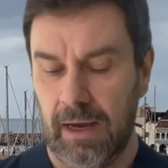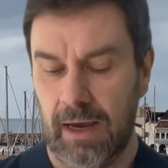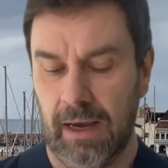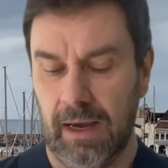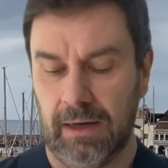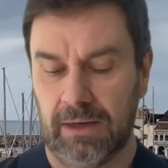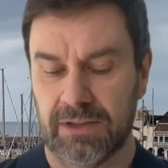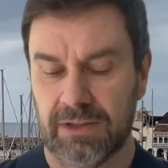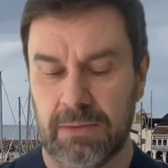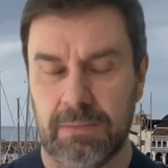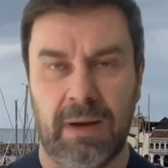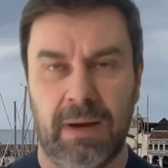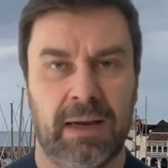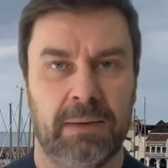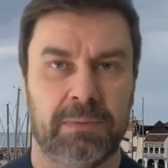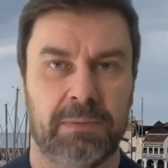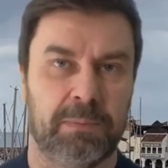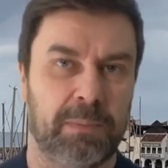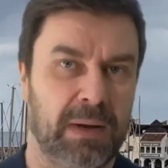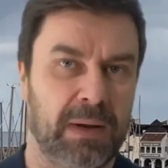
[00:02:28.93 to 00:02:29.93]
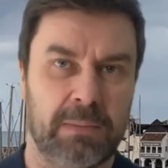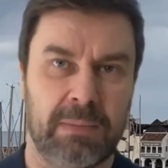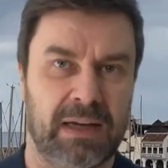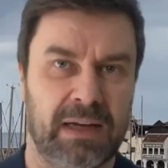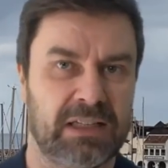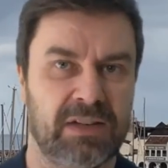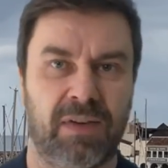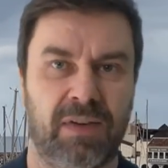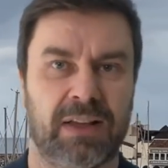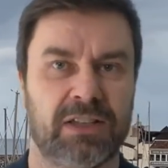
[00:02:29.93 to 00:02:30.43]
because it might
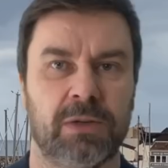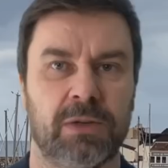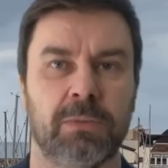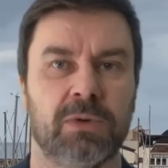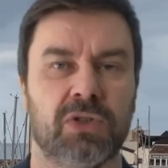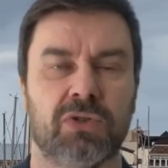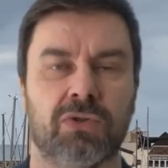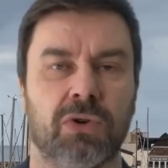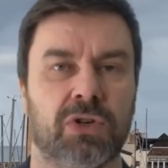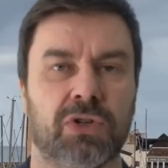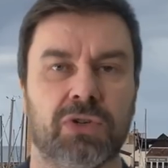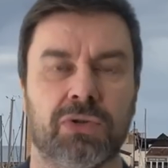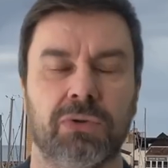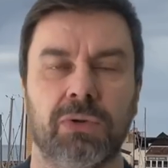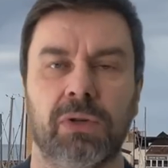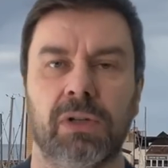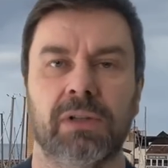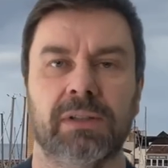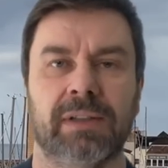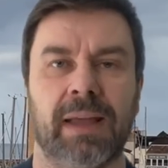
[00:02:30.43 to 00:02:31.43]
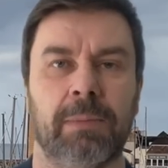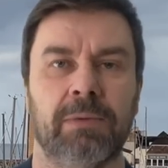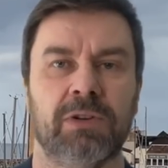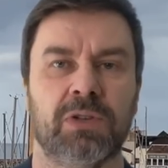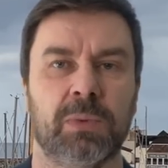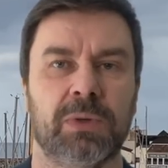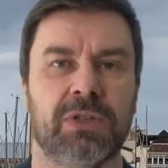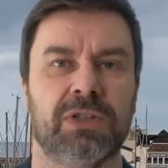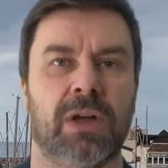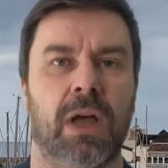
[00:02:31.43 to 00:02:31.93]
have had some structural
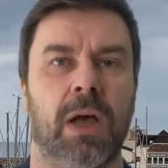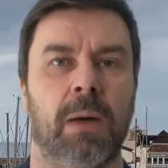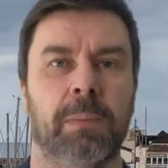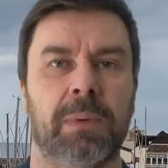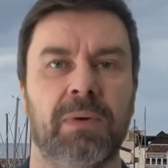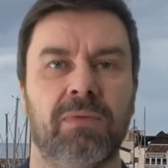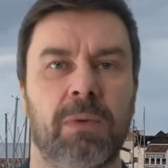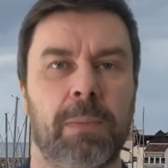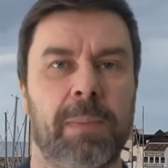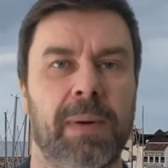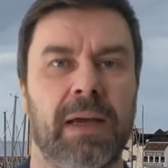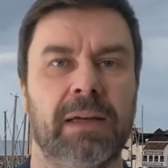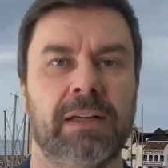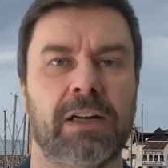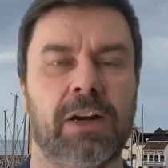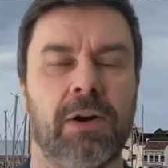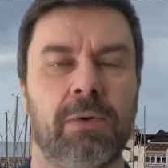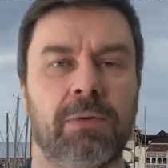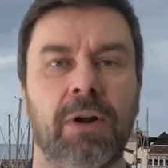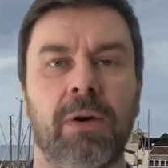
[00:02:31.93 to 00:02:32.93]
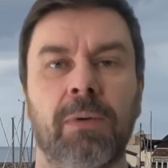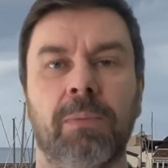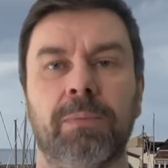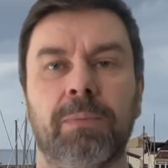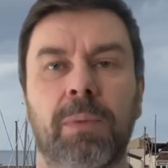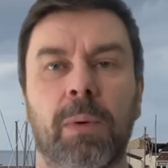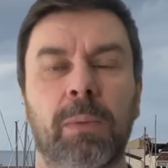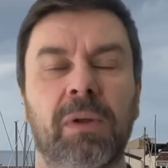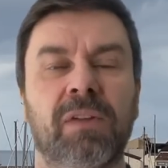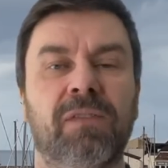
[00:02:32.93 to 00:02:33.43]
damage which can't be repaired. I don't know,
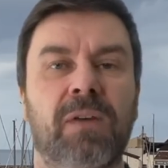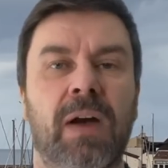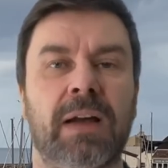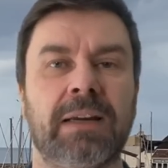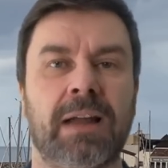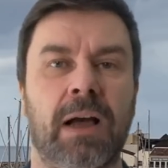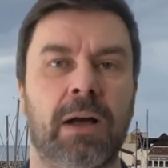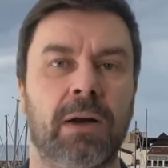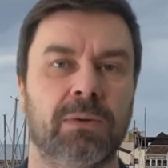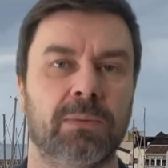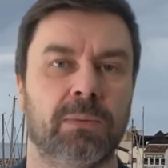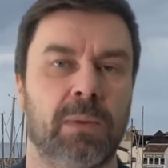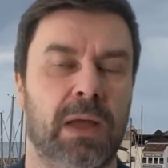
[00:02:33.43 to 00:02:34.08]
but we'll find out